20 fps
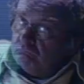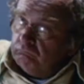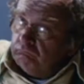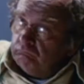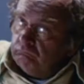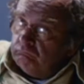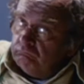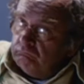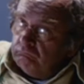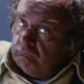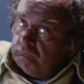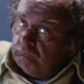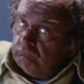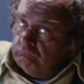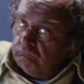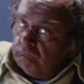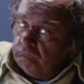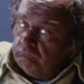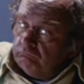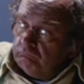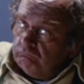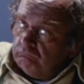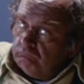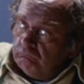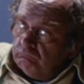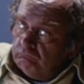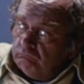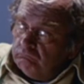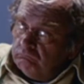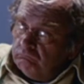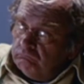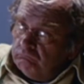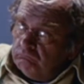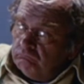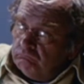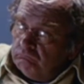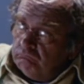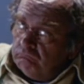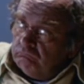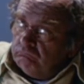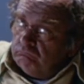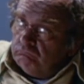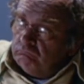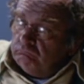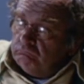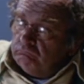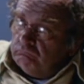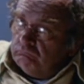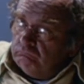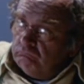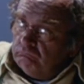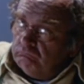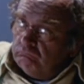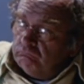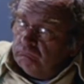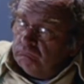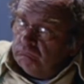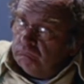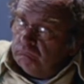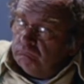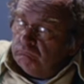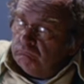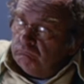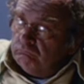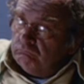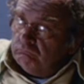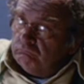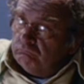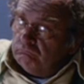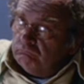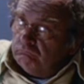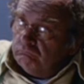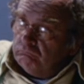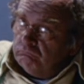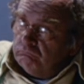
(silence)